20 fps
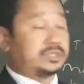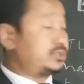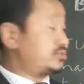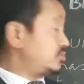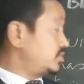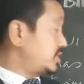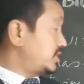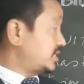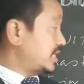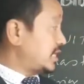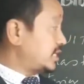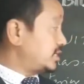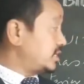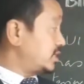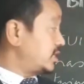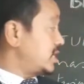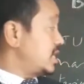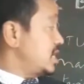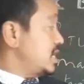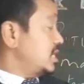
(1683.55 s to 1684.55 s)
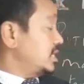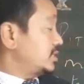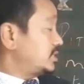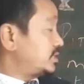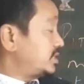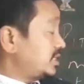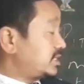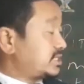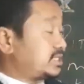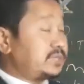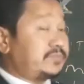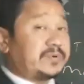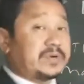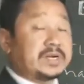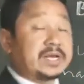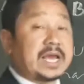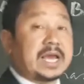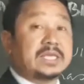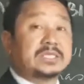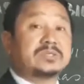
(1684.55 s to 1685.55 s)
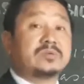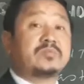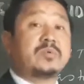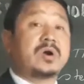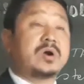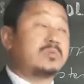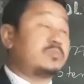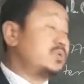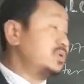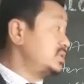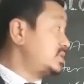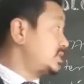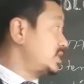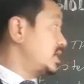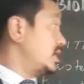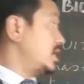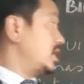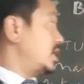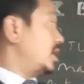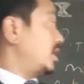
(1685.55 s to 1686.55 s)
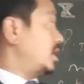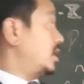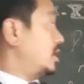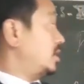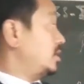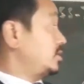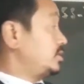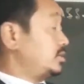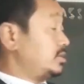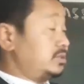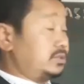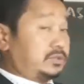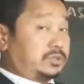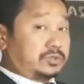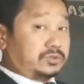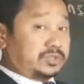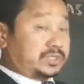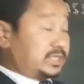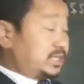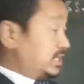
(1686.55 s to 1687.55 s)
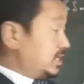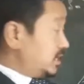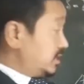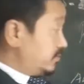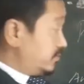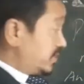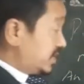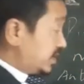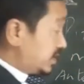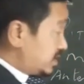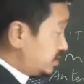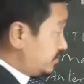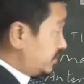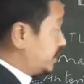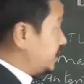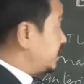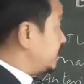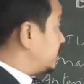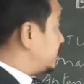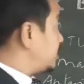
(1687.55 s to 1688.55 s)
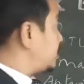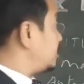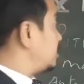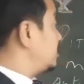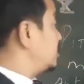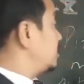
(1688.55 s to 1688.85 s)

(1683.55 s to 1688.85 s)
So these are the 6 different kinds of hormones you see being given here,